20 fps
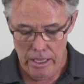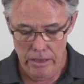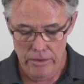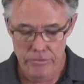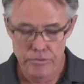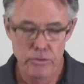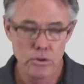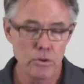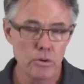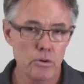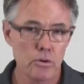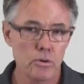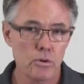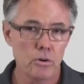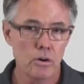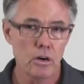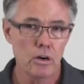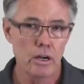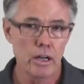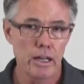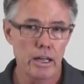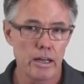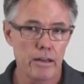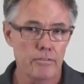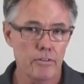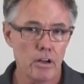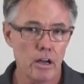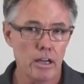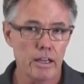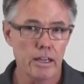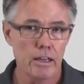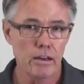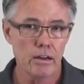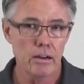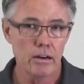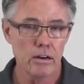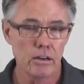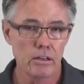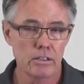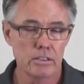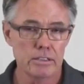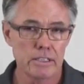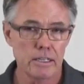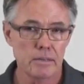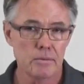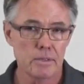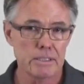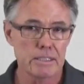If you have cocking on closing,